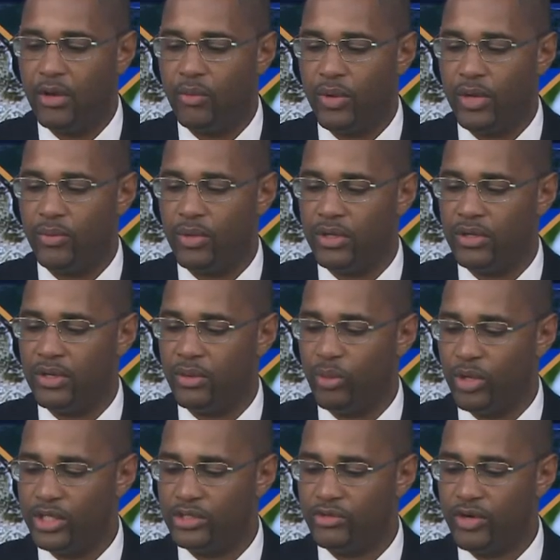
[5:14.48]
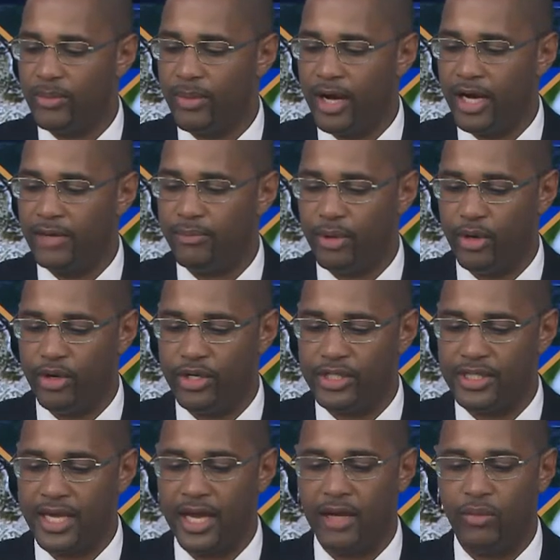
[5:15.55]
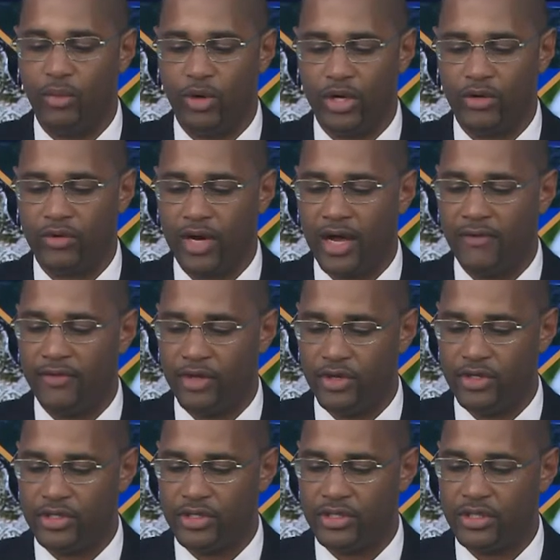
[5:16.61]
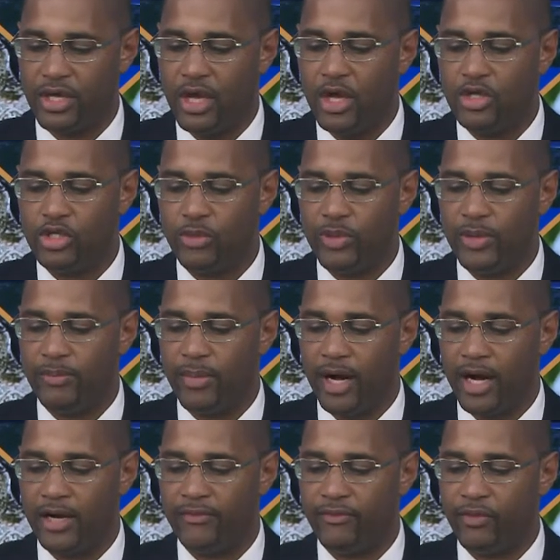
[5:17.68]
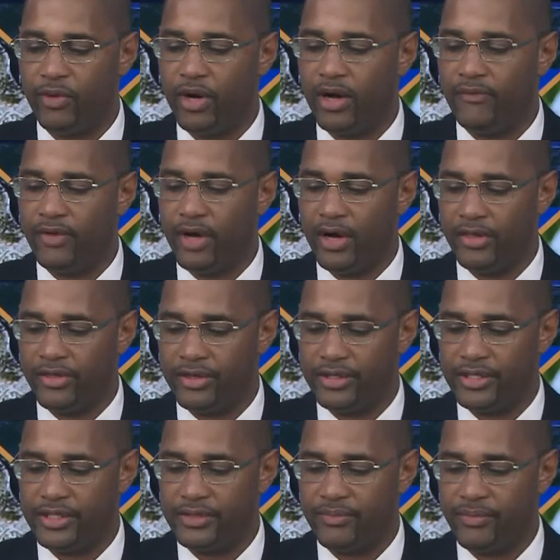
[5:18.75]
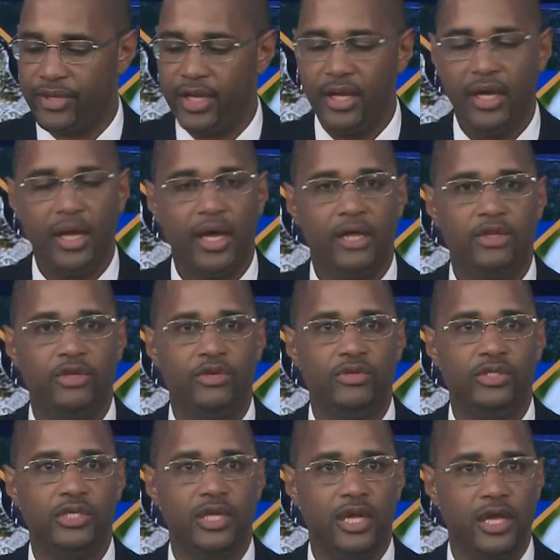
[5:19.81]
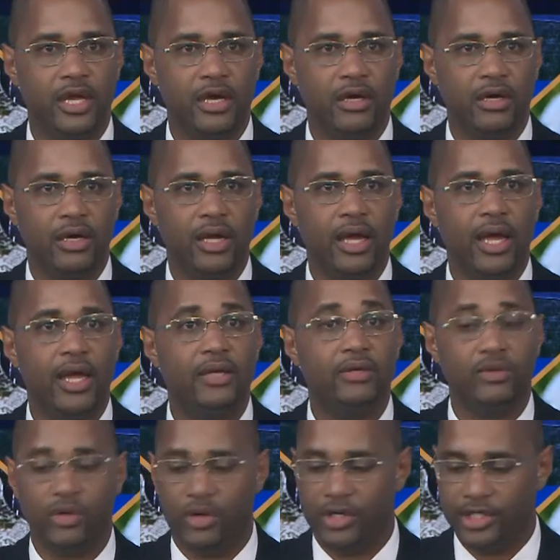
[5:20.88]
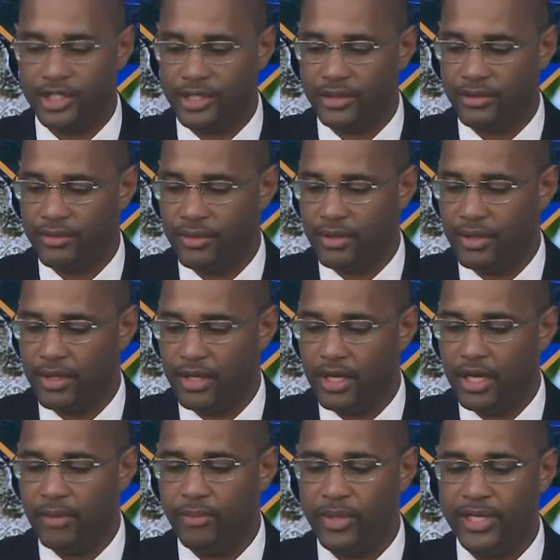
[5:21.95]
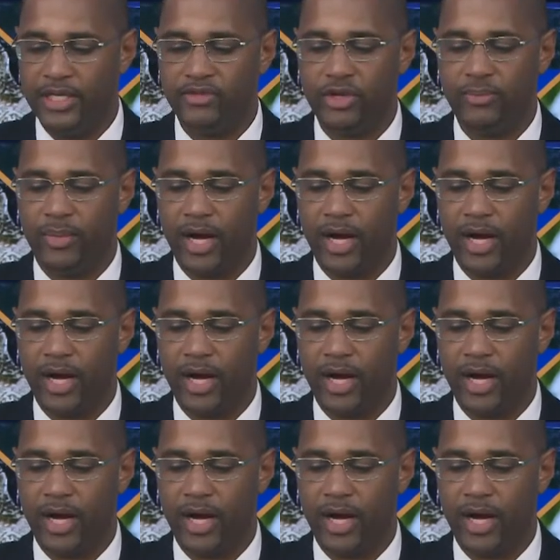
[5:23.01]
we would want to remind boaters and watercraft users to be mindful of others and use care and caution. Please